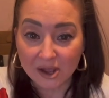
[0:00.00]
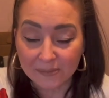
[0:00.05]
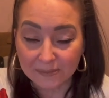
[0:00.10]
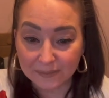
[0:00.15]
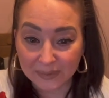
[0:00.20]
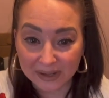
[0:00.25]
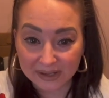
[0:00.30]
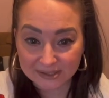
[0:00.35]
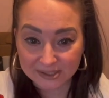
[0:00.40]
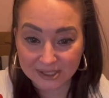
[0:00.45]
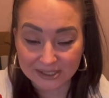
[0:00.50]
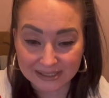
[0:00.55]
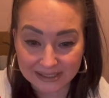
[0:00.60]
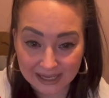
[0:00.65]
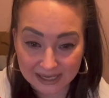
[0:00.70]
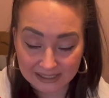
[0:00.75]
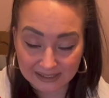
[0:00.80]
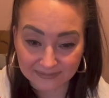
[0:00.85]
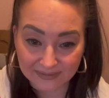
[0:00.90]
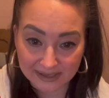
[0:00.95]
Peter's
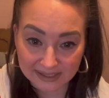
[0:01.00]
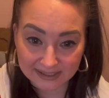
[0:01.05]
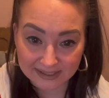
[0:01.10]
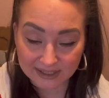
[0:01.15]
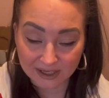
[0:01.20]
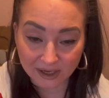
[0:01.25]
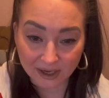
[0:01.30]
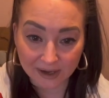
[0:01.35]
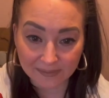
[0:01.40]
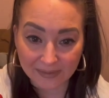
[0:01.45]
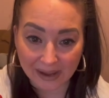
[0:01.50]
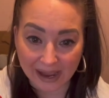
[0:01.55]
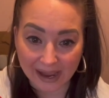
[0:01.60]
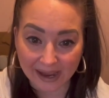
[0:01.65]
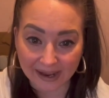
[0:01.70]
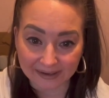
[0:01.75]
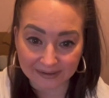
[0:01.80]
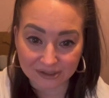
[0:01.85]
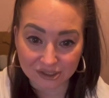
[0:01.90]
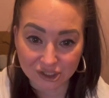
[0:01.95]
last victim,
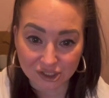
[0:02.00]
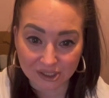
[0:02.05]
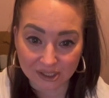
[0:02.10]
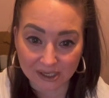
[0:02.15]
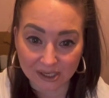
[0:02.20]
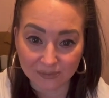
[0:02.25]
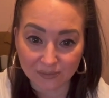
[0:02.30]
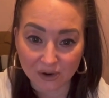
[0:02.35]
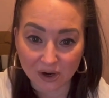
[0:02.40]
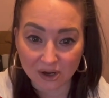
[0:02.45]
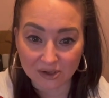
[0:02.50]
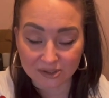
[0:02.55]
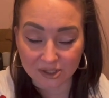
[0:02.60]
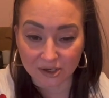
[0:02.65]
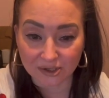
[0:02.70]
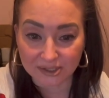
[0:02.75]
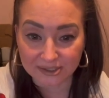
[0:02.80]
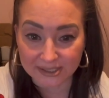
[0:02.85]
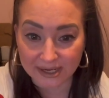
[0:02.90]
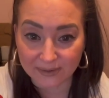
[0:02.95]
and she was on
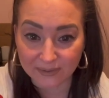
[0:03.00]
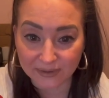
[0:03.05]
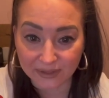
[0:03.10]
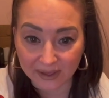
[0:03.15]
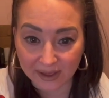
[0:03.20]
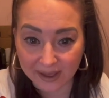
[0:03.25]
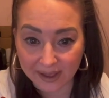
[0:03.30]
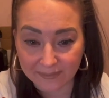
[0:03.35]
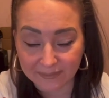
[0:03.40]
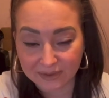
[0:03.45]
a date with him.